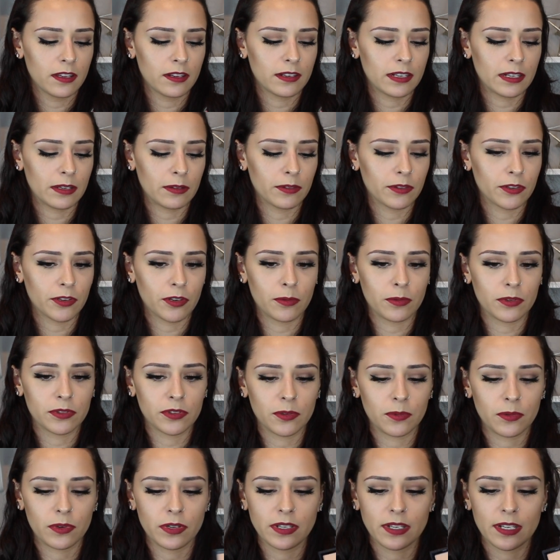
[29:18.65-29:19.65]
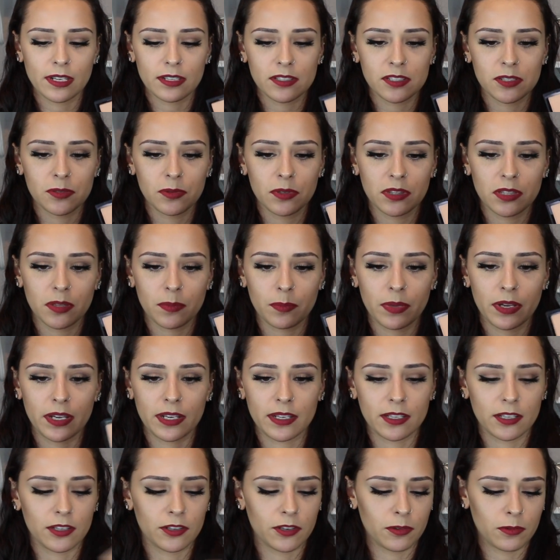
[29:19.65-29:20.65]
Now we'll go with the one next to it, the
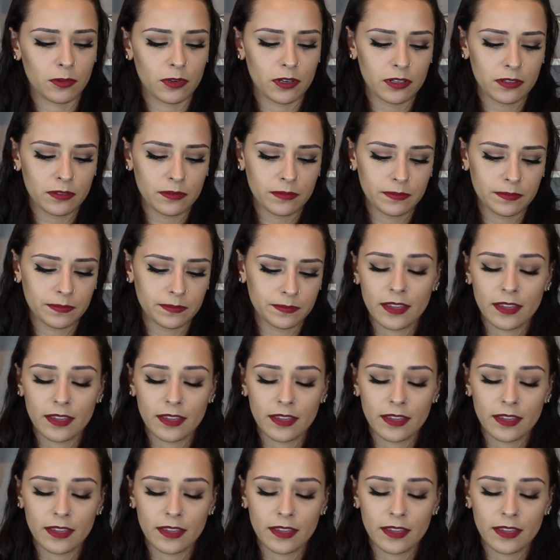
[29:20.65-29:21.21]
pinkier one.